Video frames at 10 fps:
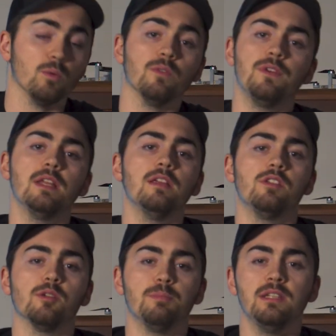that will fit
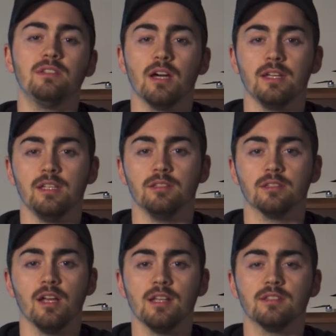into your PCIe
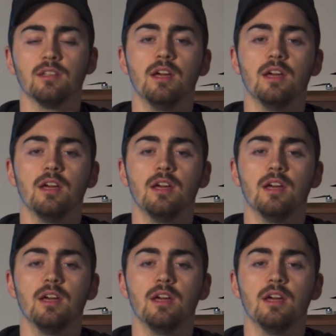slots,